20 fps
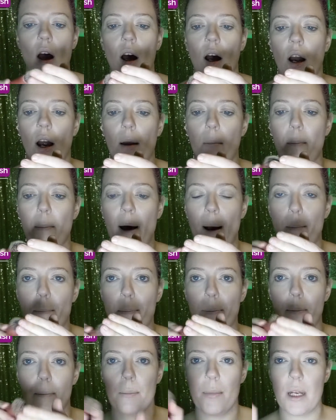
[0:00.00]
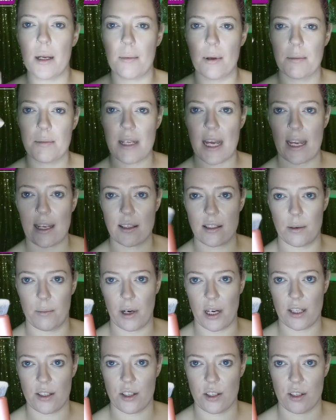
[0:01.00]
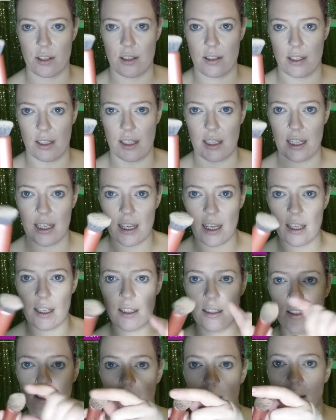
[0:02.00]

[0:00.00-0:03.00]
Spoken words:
All right, but minimum takes your brush to here.